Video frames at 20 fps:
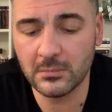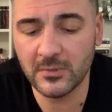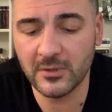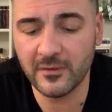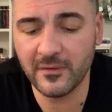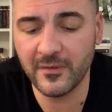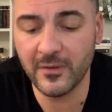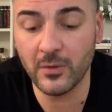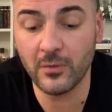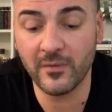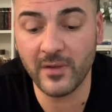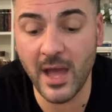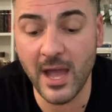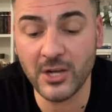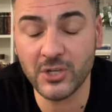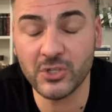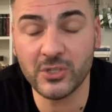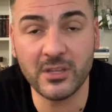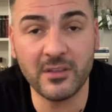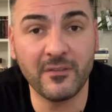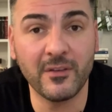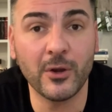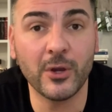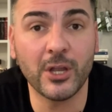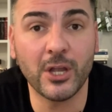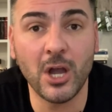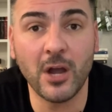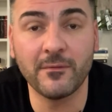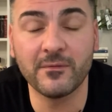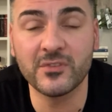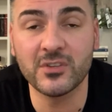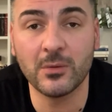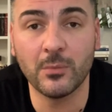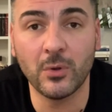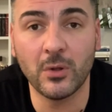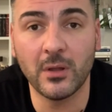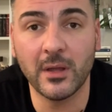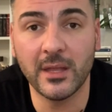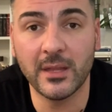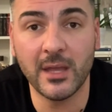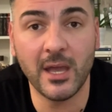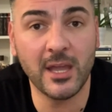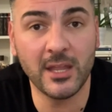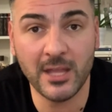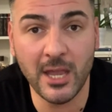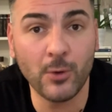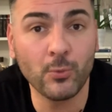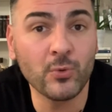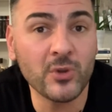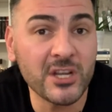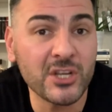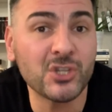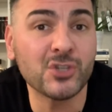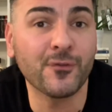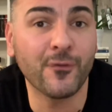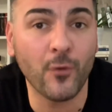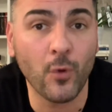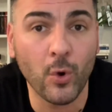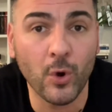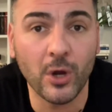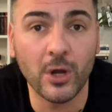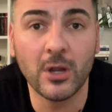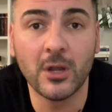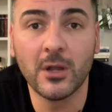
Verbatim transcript: feel actually very comfortable, and I reach for